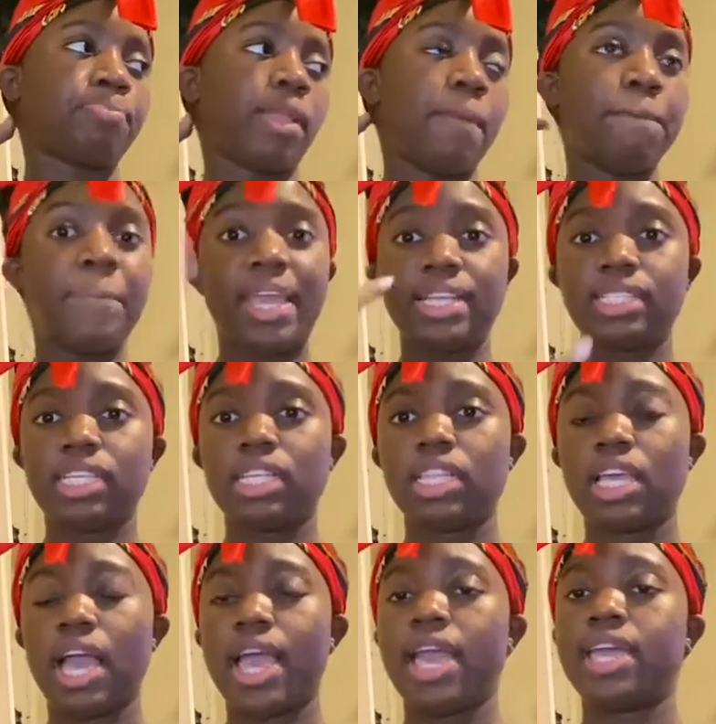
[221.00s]

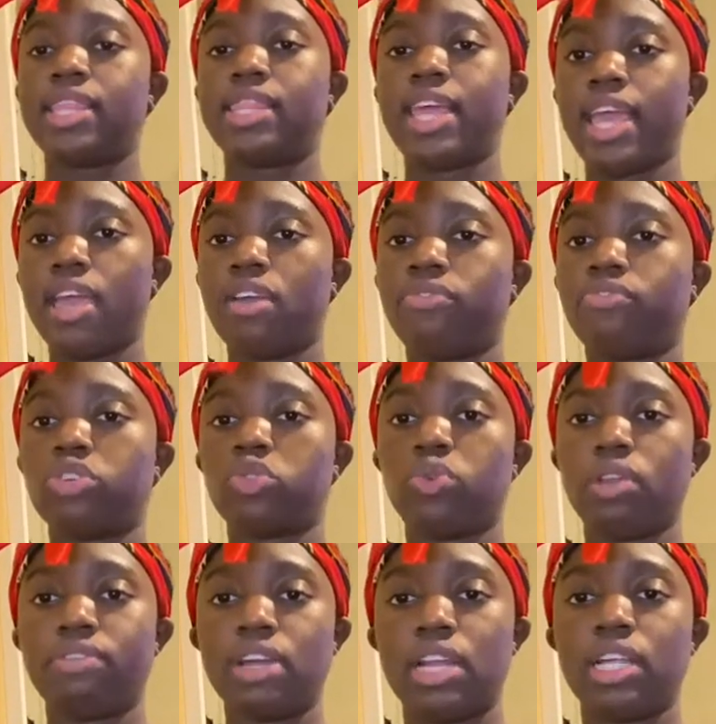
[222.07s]
basically, I had that for
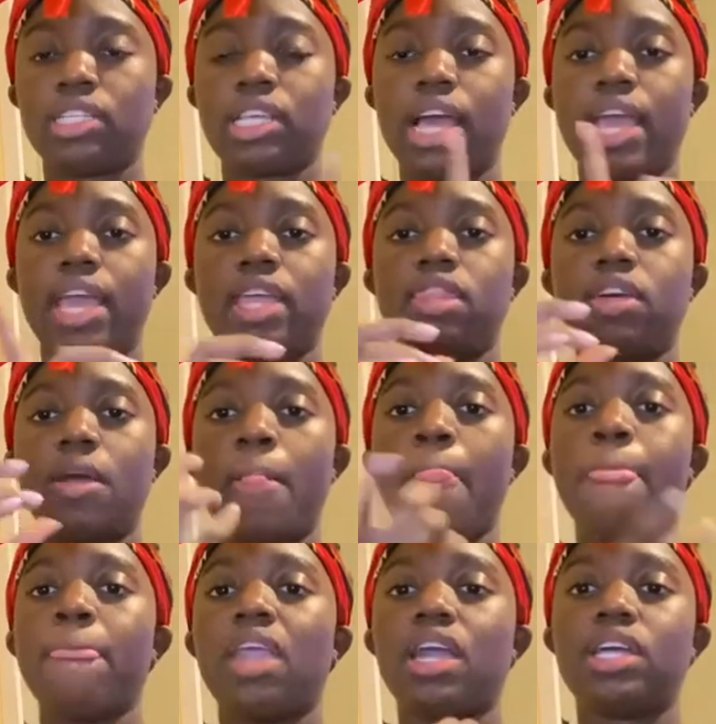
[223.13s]
$25. I had the
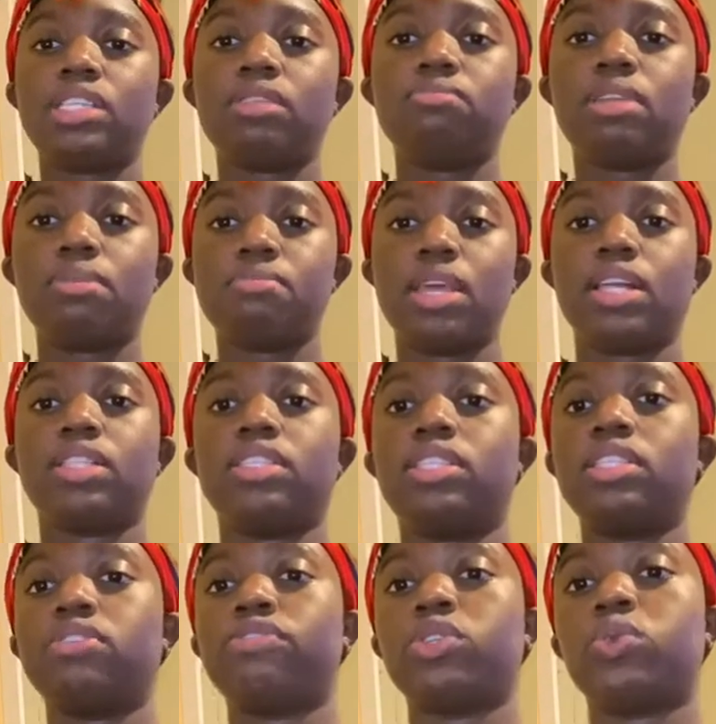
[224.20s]
custom name
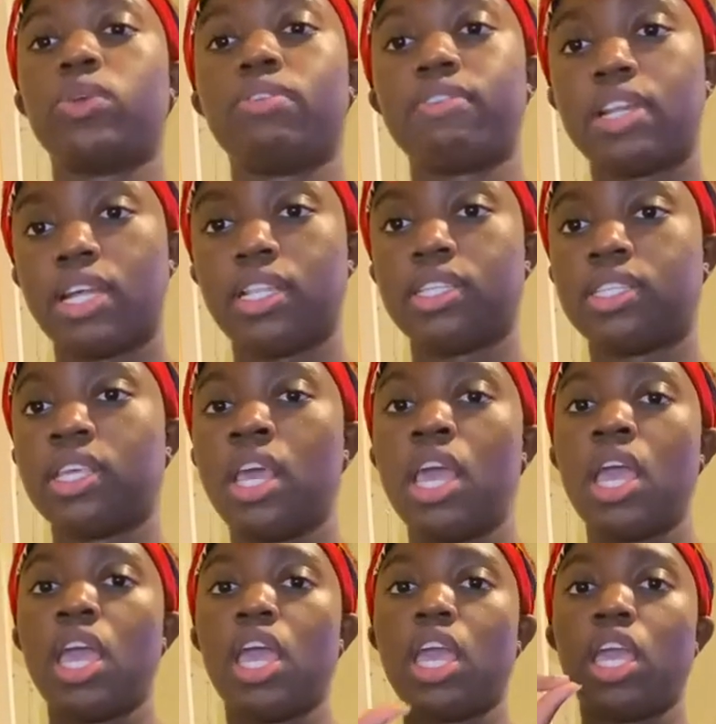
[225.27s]
necklaces for $25.
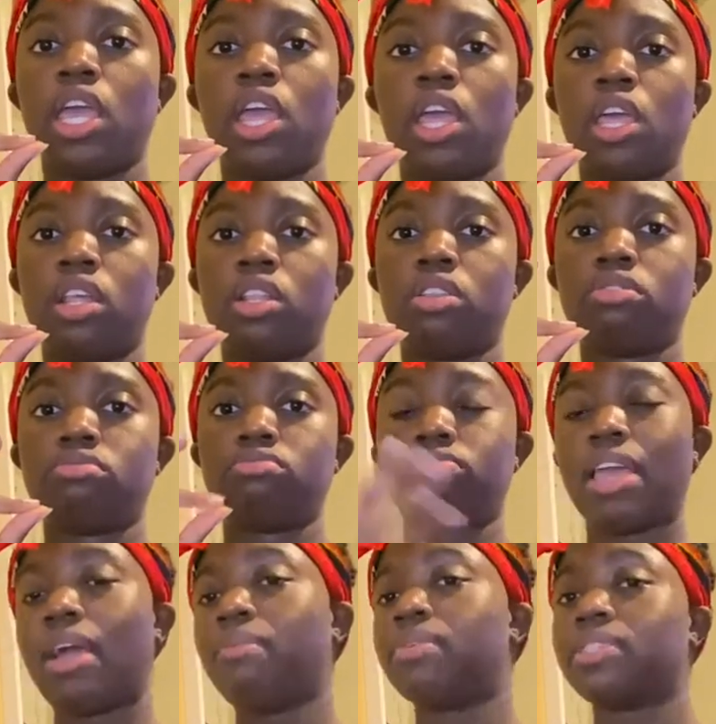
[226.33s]
And
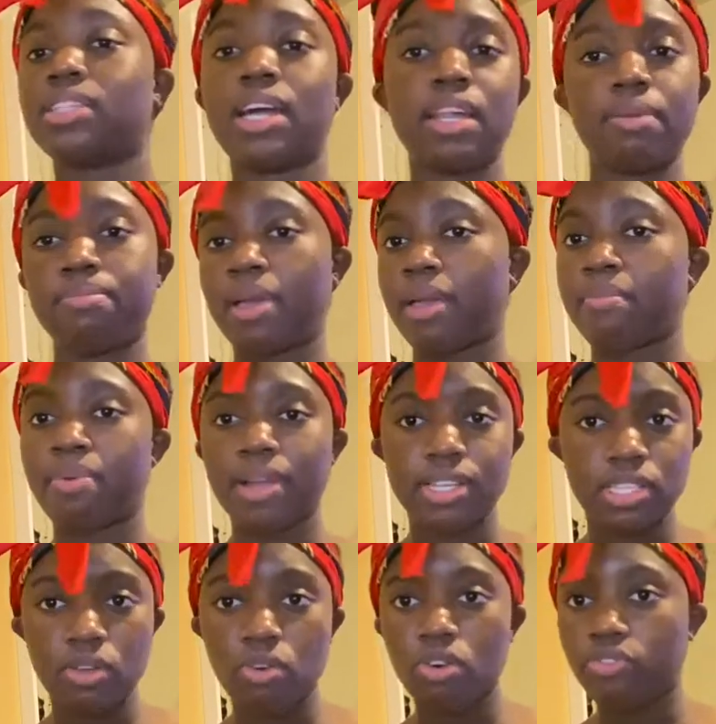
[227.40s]
that was not a bad price
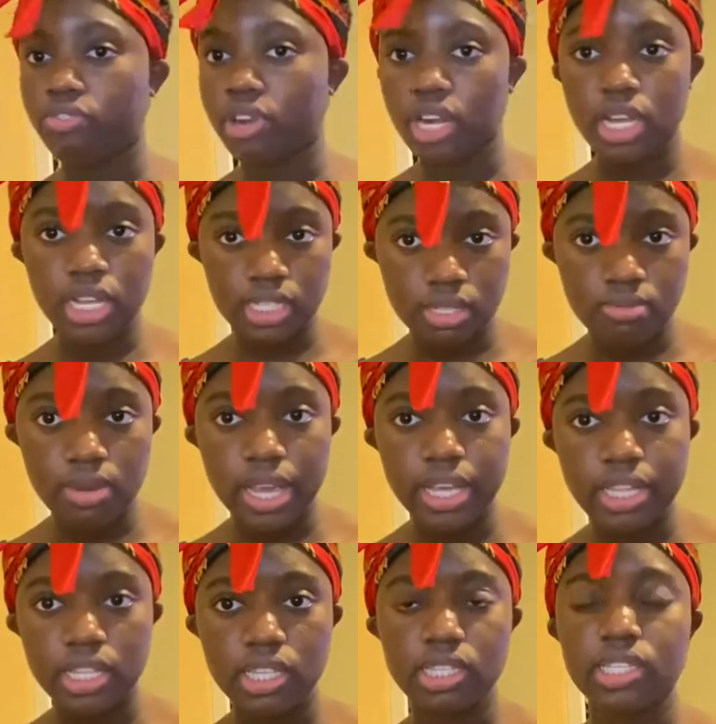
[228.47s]
at all for a custom
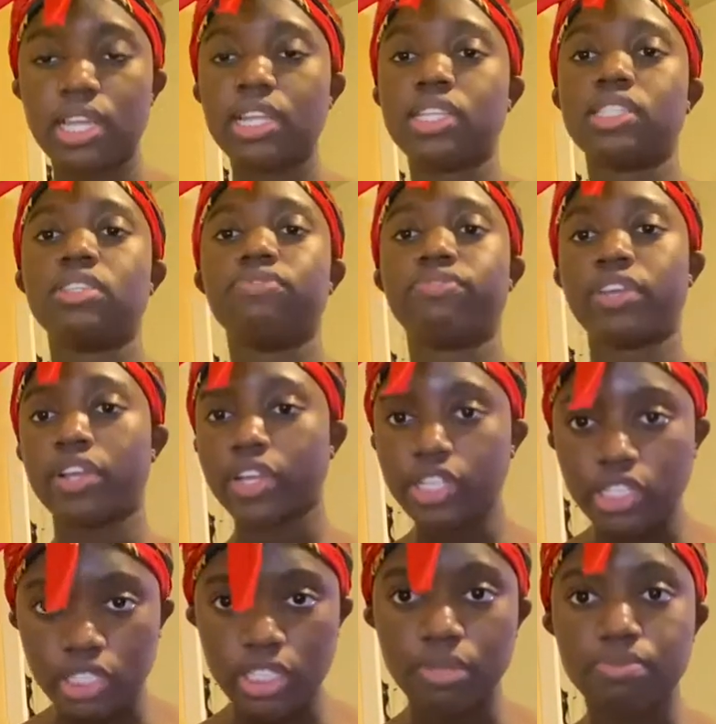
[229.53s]
necklace. That is very
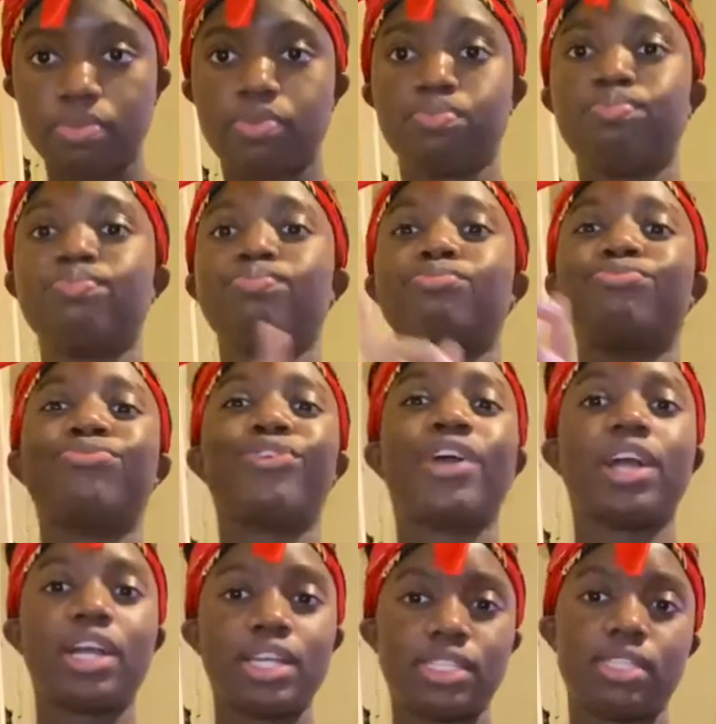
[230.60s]
cheap for
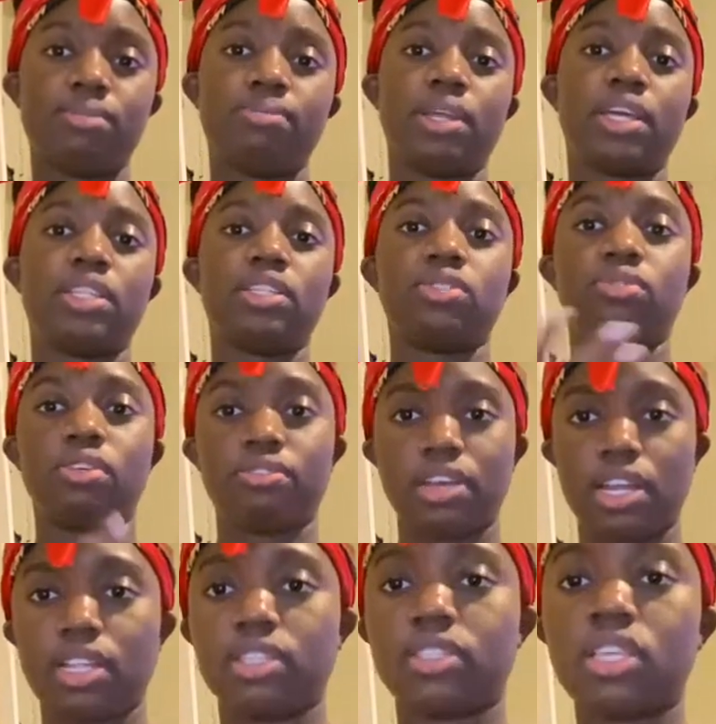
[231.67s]
a custom necklace,
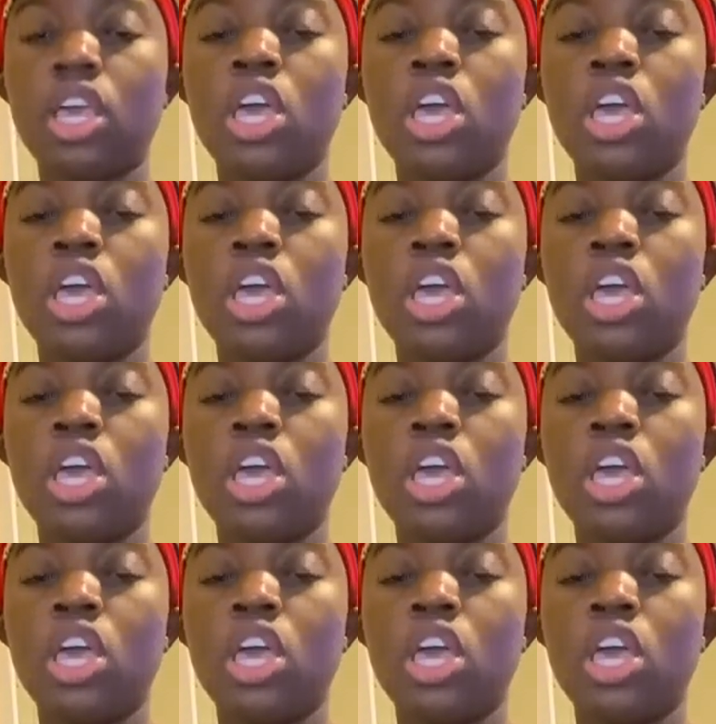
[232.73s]
$25.